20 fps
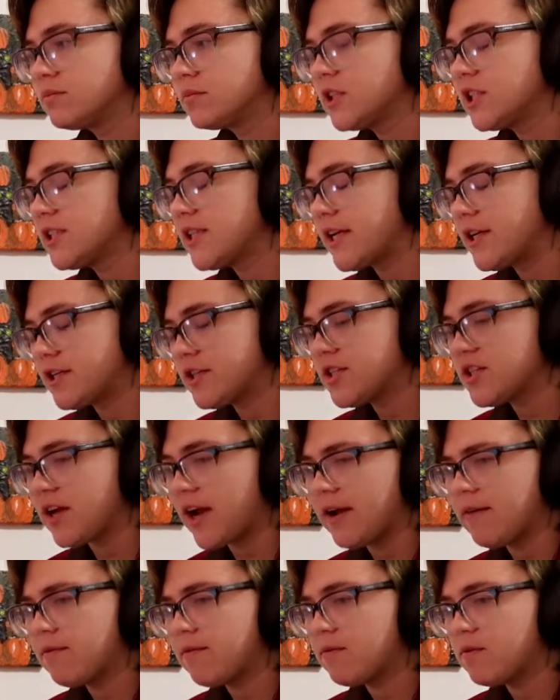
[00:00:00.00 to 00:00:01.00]
Because
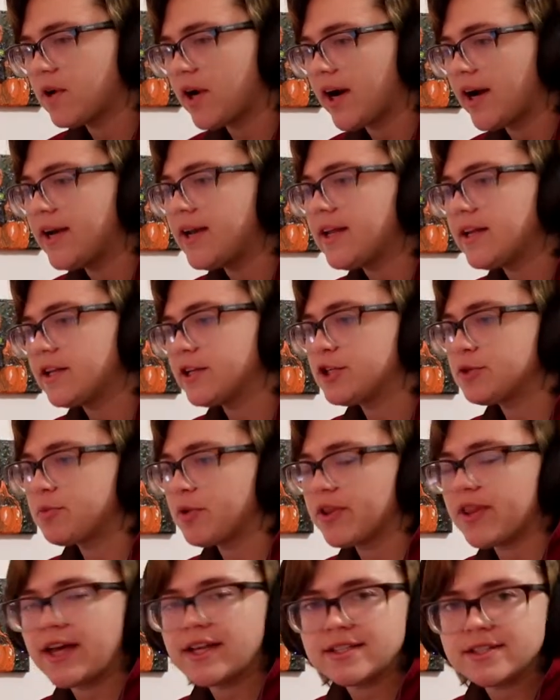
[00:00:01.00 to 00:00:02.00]
I needed to
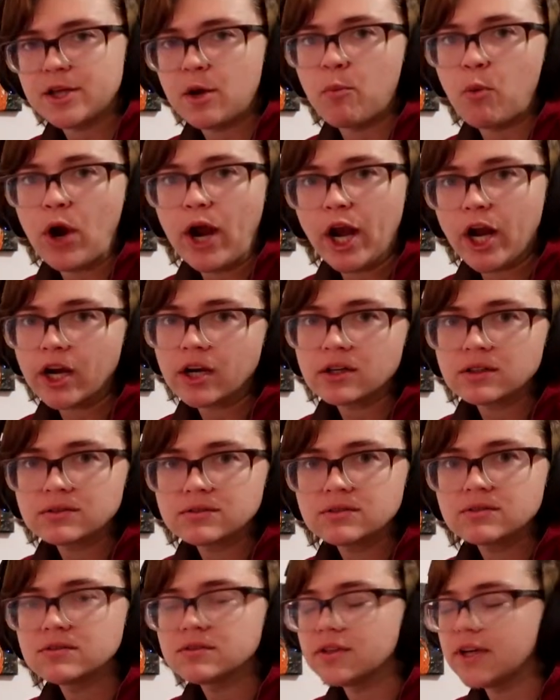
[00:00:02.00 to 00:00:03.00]
put that somewhere
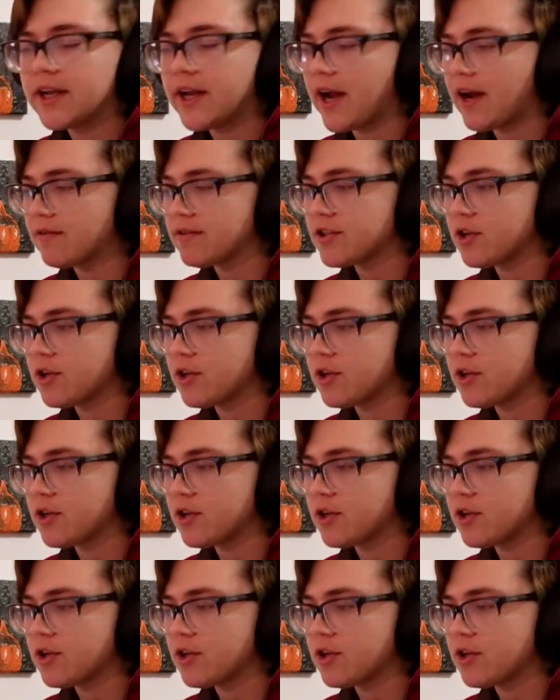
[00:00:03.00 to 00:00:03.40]
and have